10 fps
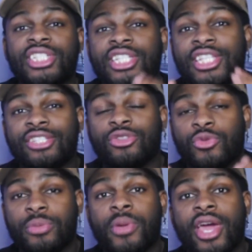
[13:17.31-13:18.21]
we see
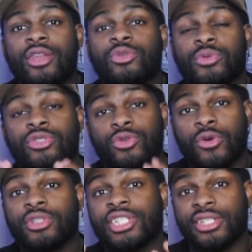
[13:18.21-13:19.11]
these 3 panels where
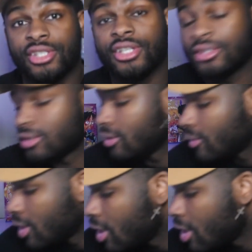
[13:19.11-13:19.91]
Zoro says this: